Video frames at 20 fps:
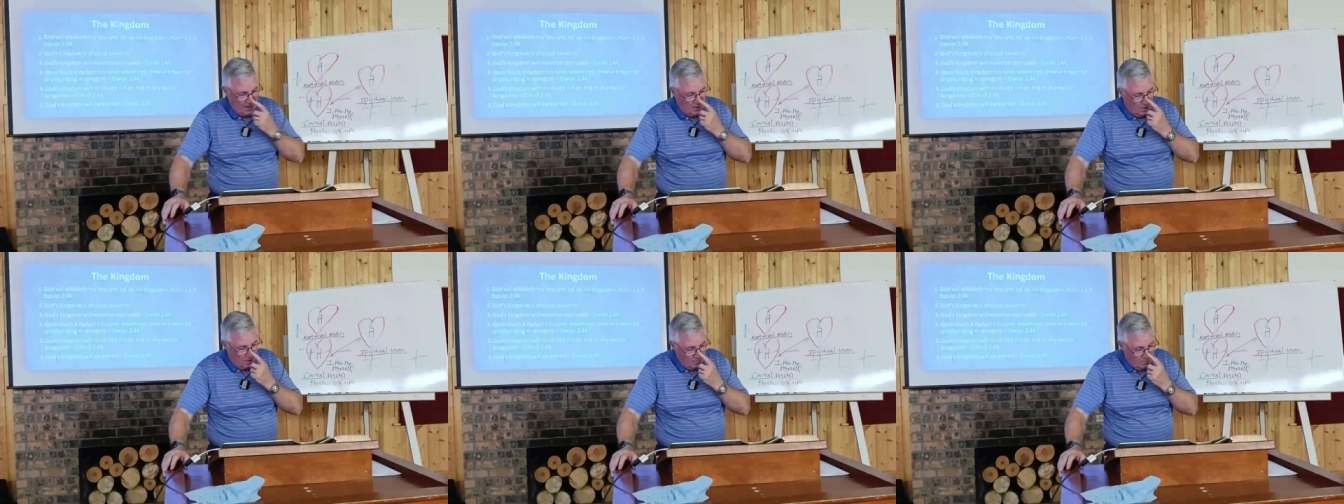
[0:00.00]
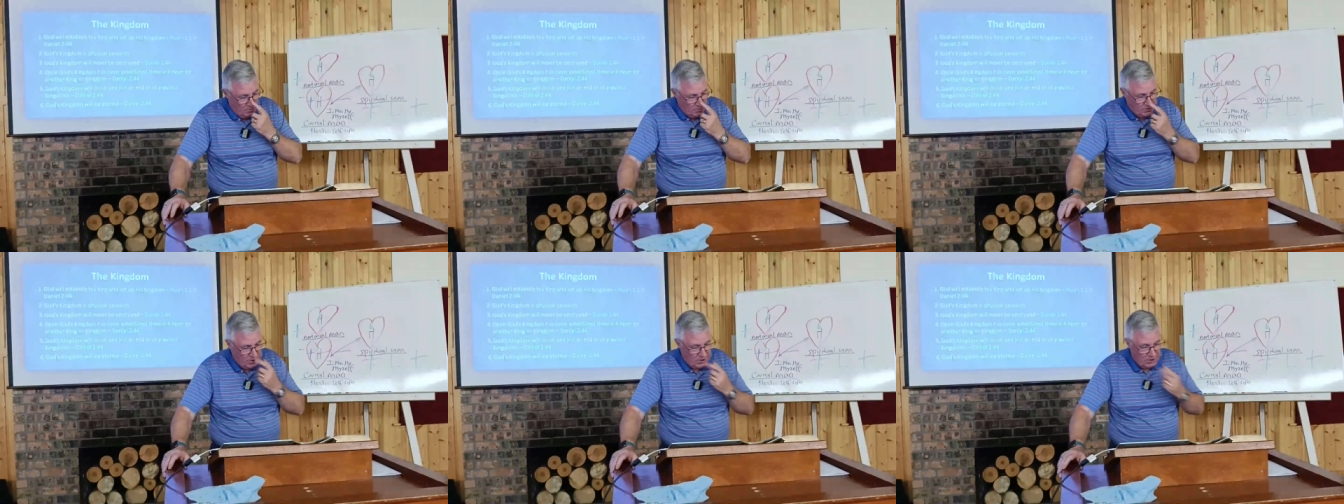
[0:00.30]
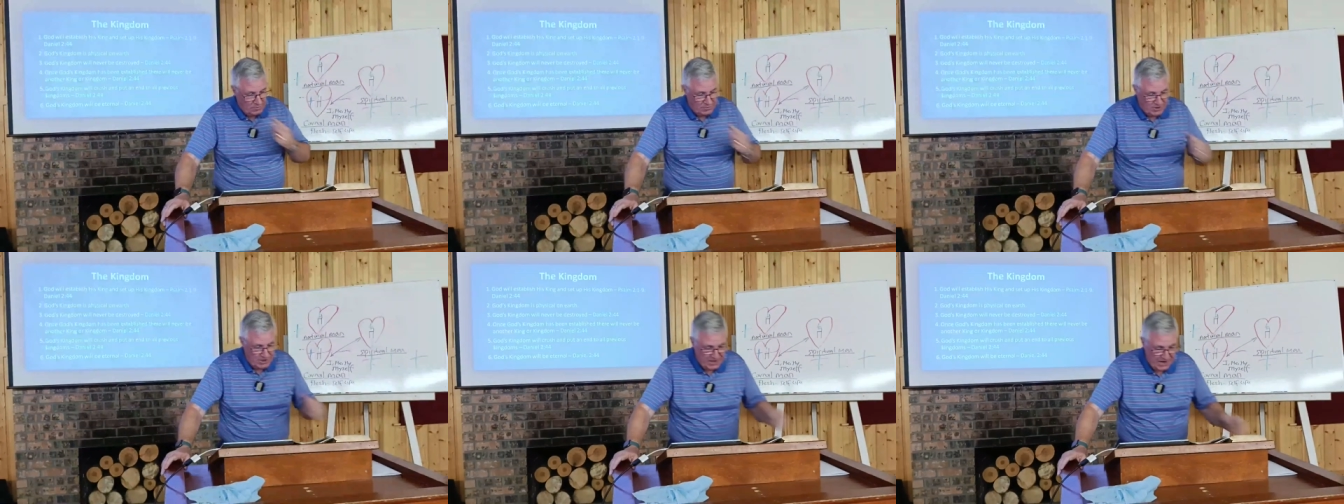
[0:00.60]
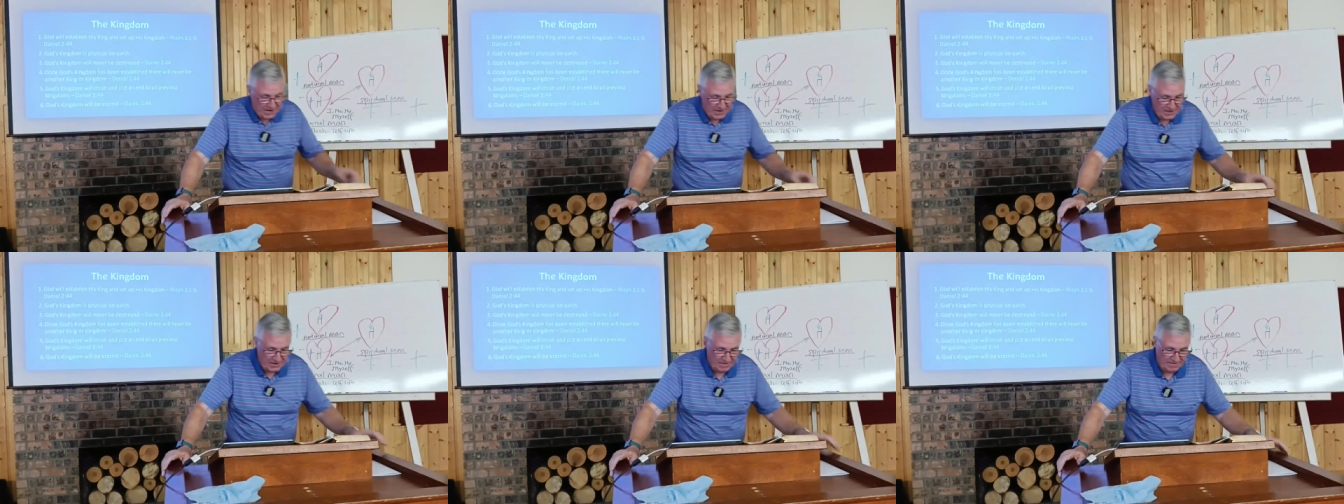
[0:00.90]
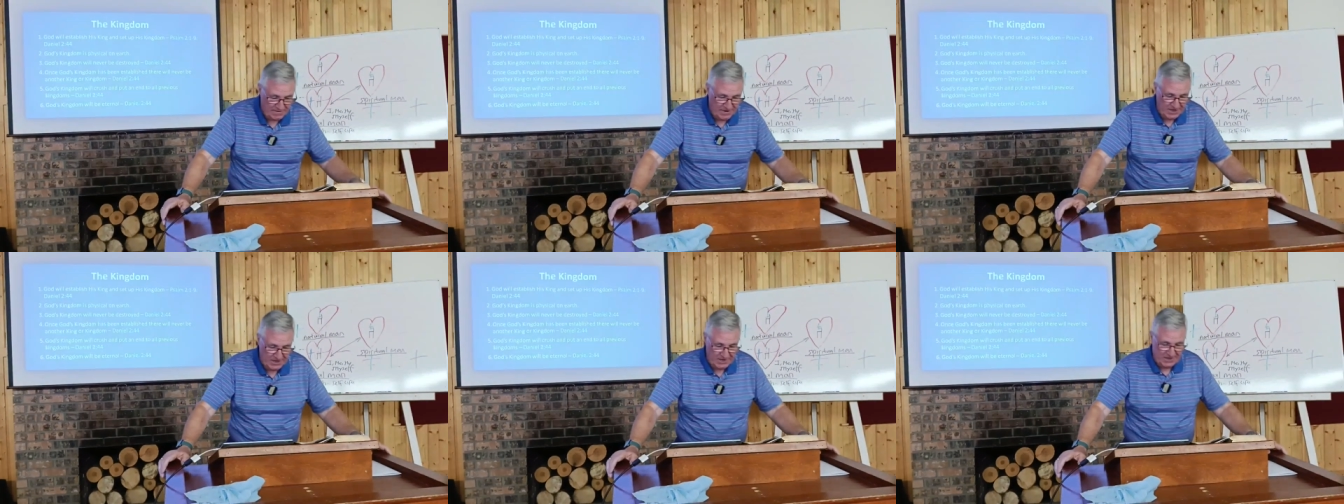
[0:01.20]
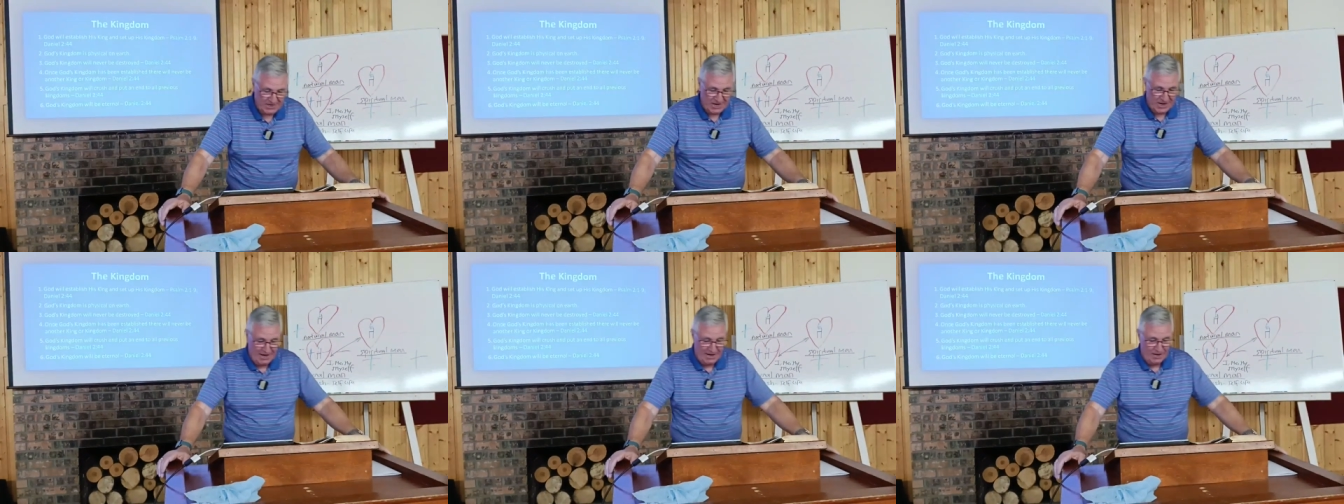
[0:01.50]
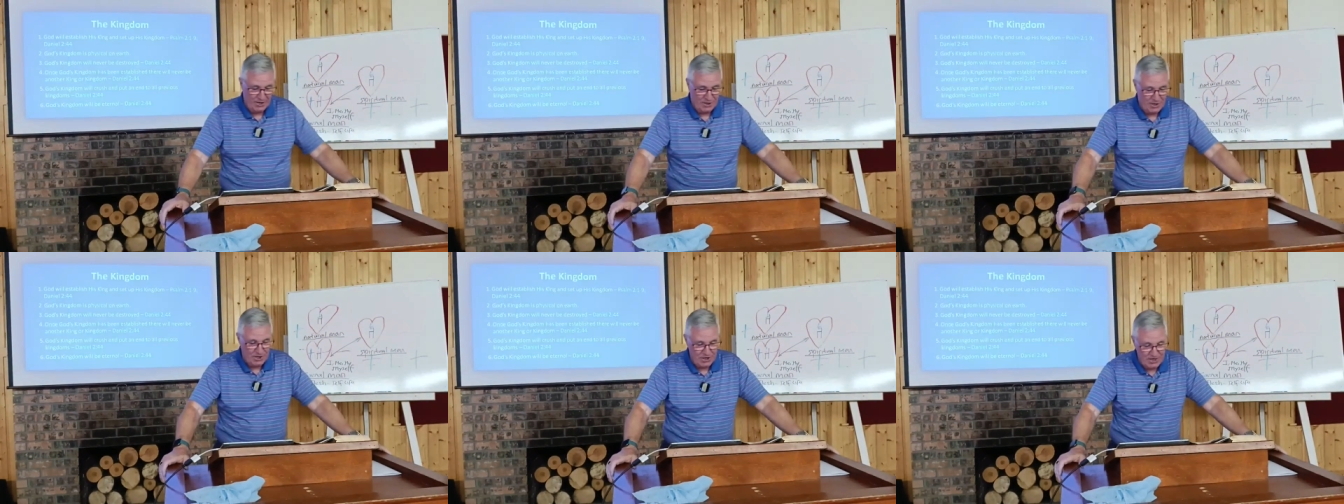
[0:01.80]
an almost obsessive
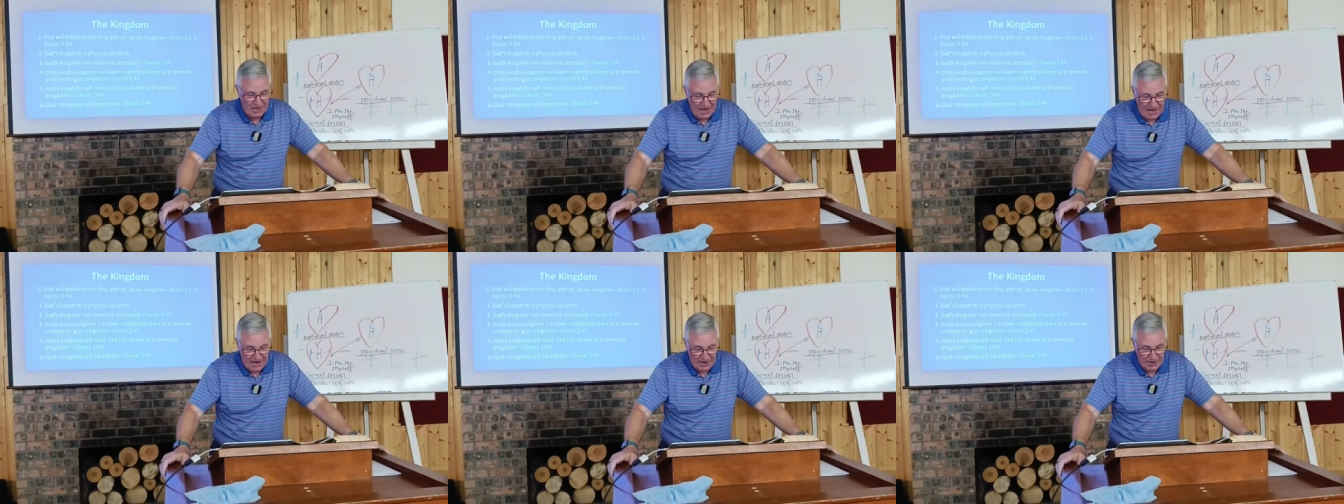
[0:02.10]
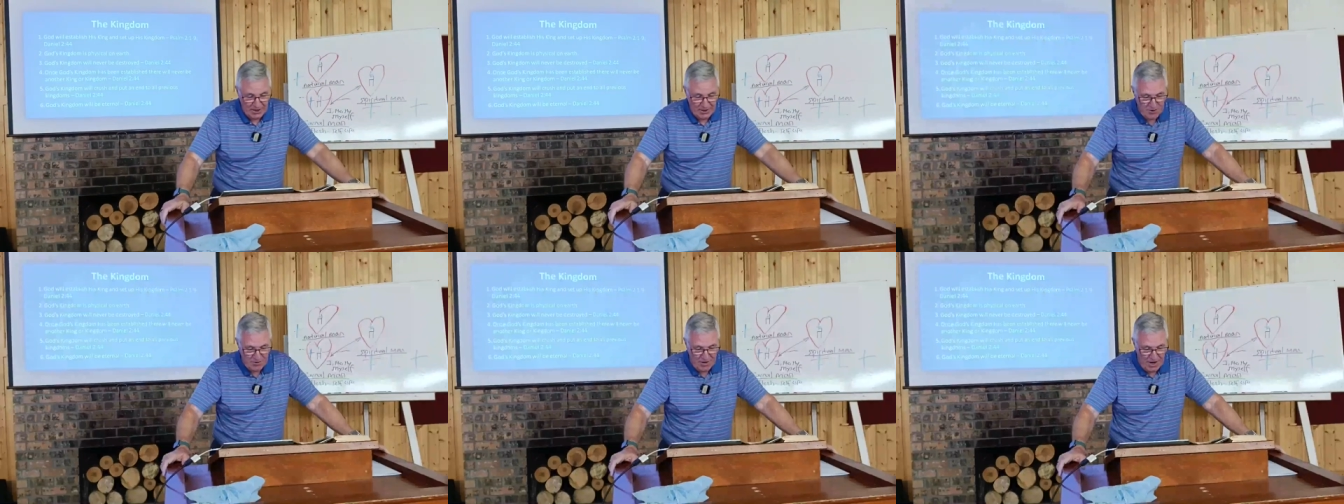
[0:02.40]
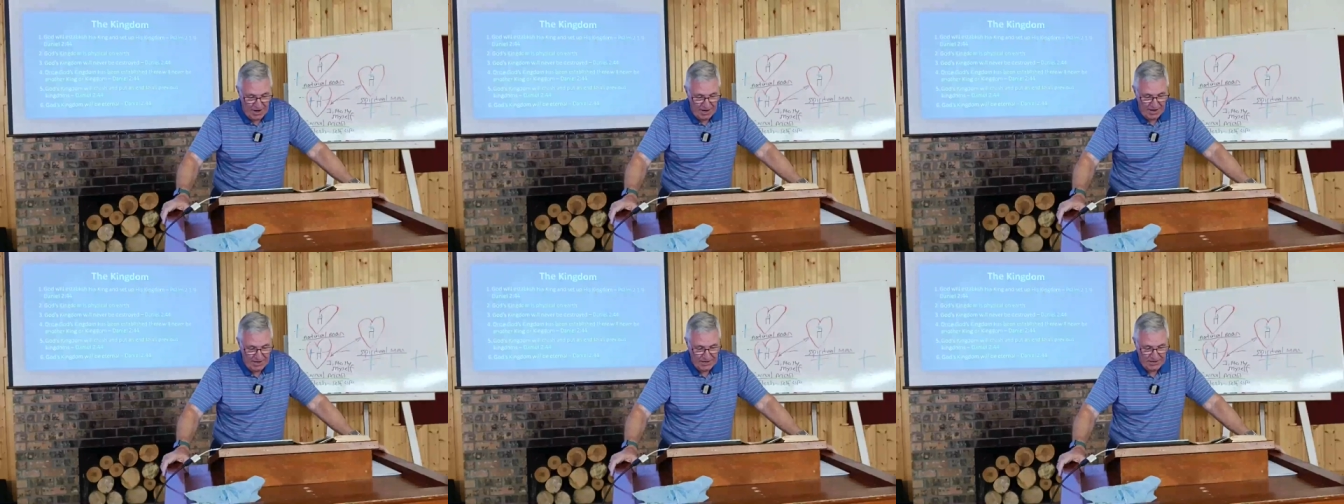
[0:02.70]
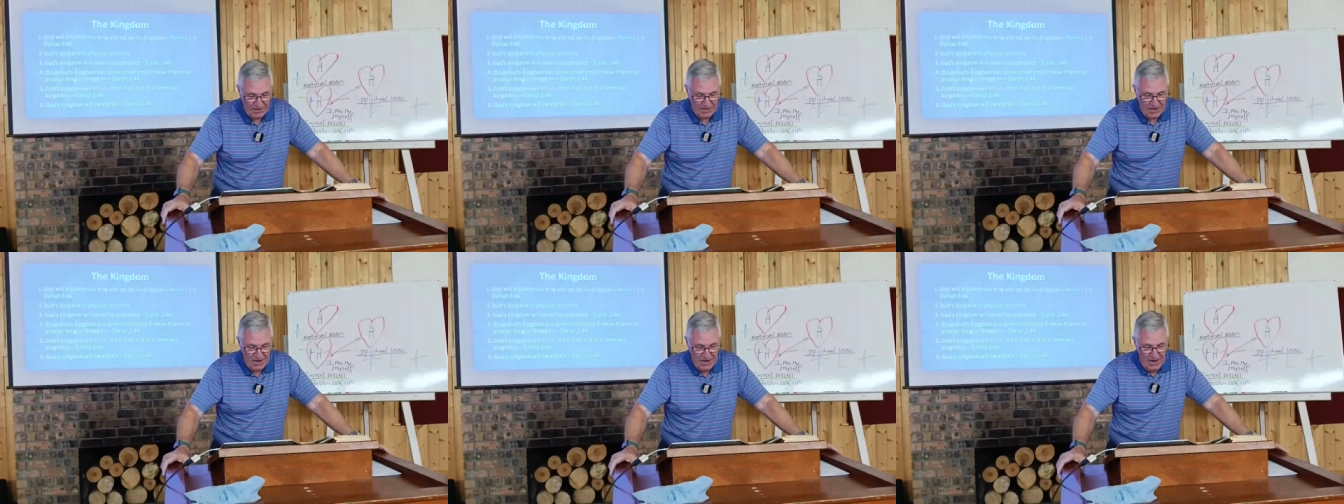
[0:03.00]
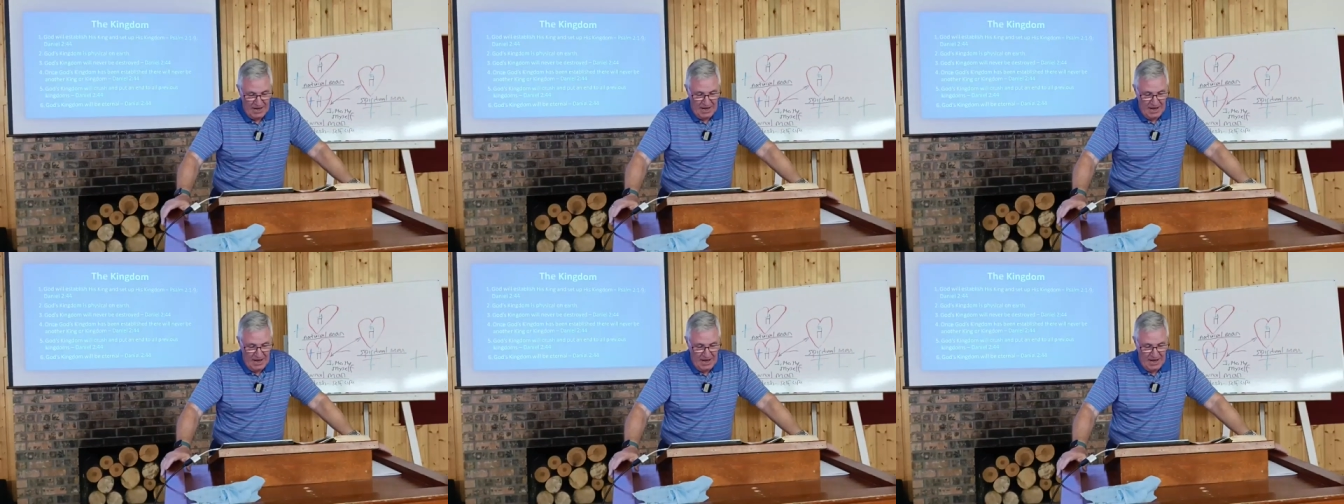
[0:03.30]
desire to categorize